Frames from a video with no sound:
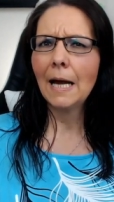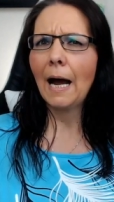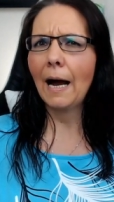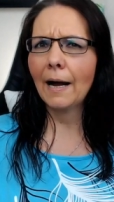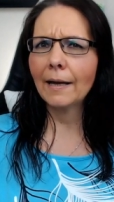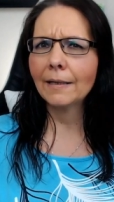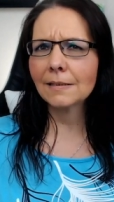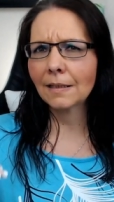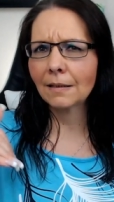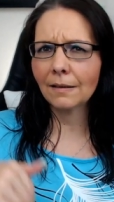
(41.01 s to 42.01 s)
highs
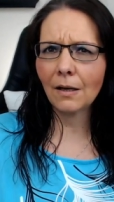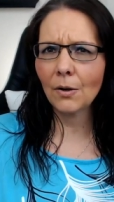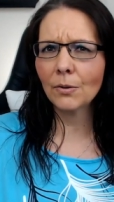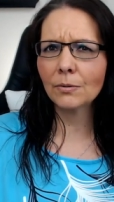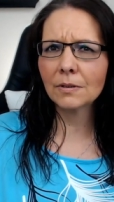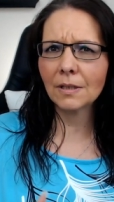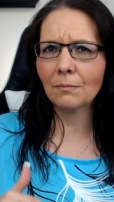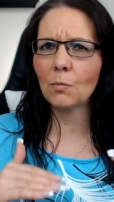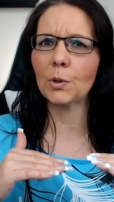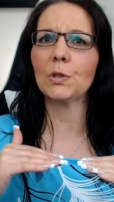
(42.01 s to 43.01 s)
and lows and
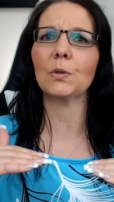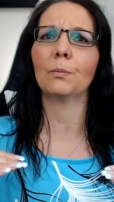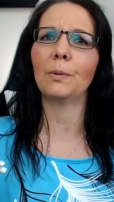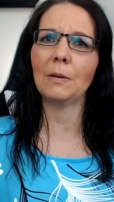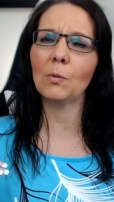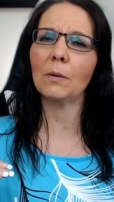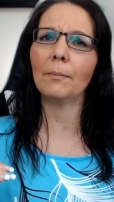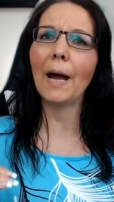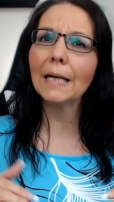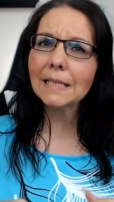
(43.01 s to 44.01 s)
more so be more
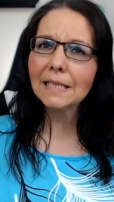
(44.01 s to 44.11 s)
balanced,